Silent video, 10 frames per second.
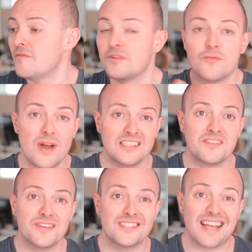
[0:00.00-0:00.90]
For the rest
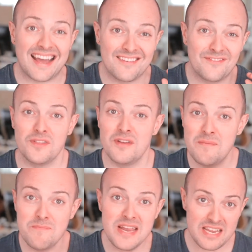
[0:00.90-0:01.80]
of us, and for the
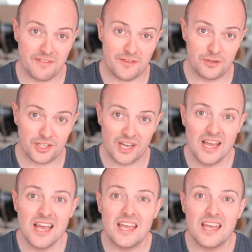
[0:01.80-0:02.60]
immediate future,